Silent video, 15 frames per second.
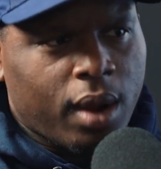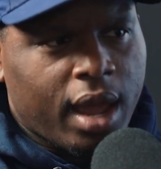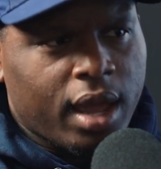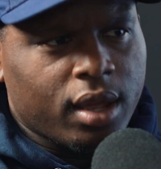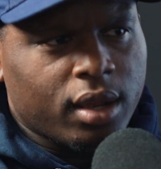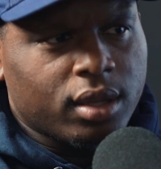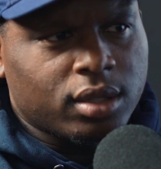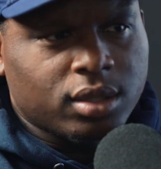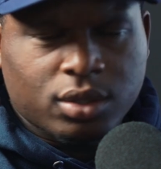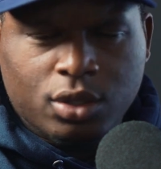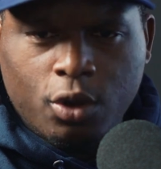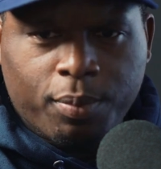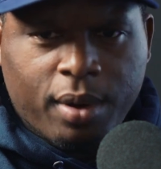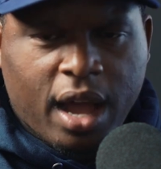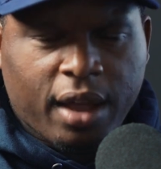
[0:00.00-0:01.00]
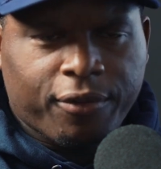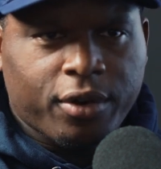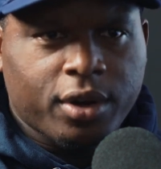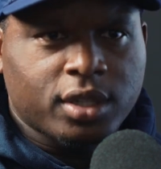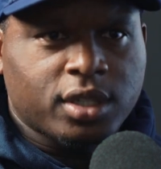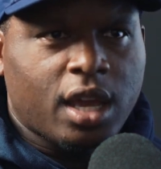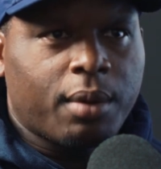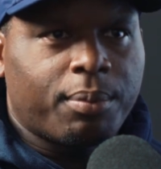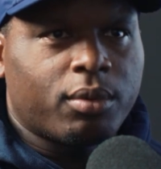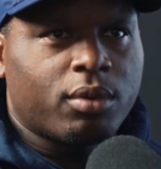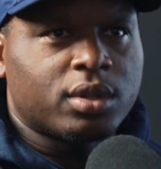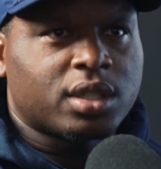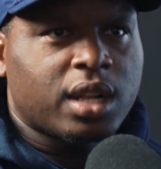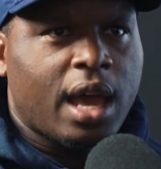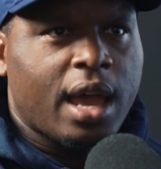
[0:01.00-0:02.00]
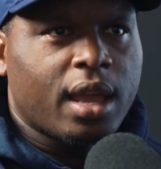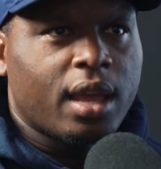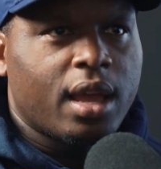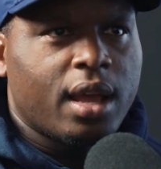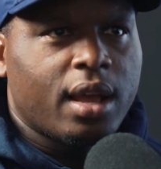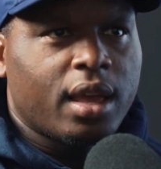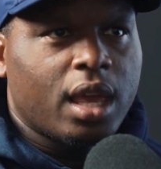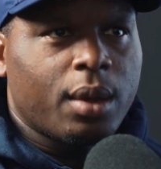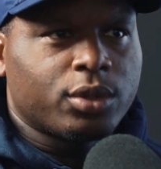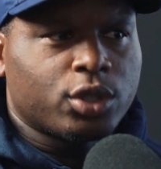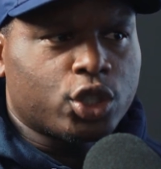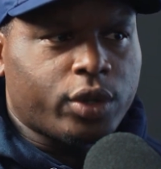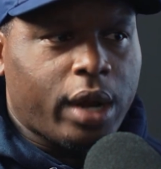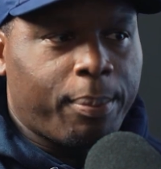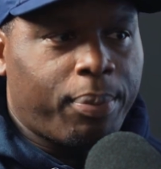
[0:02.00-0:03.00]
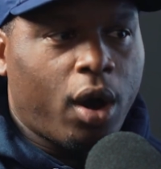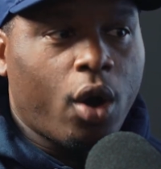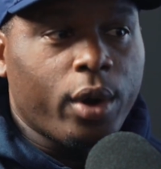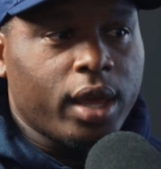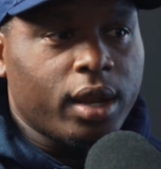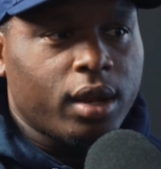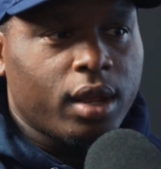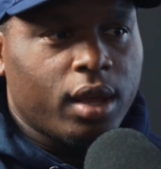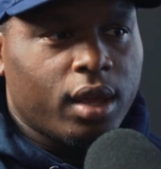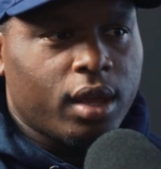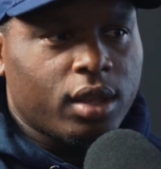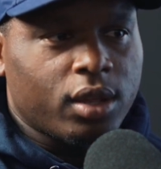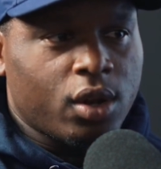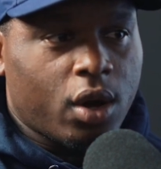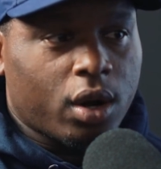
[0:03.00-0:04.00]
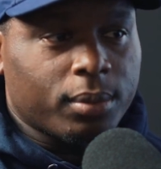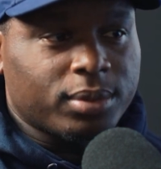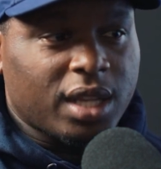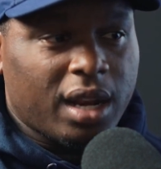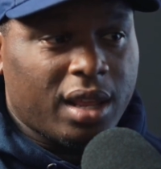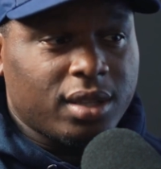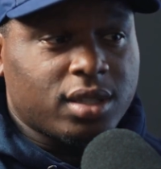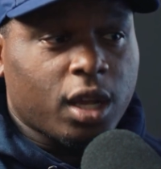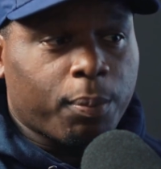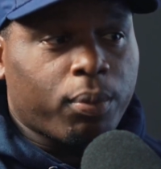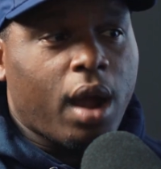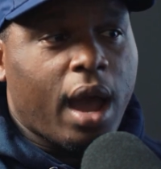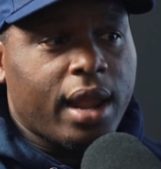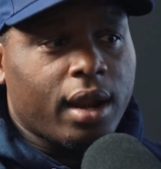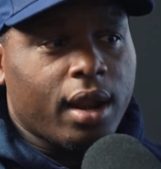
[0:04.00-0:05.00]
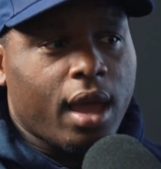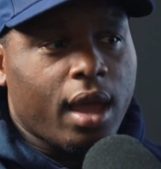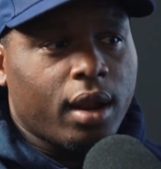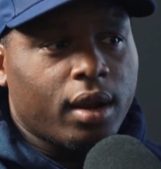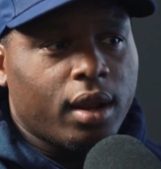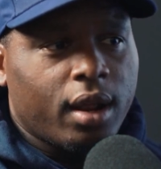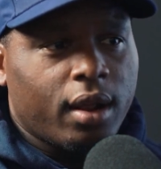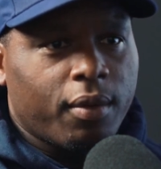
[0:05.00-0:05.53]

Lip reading: Right? Tupac, for example, it's like he was a straight poet. You know what I'm saying? He took pride in that.